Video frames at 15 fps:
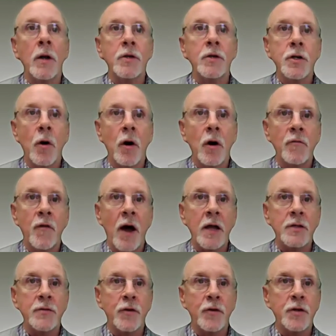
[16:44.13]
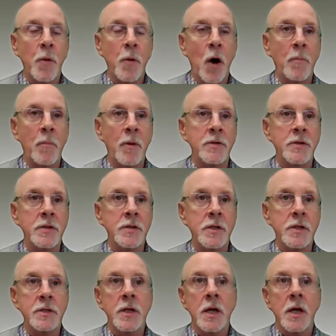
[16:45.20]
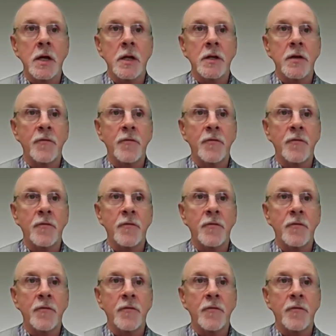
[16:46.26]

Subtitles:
What's your advice for small businesses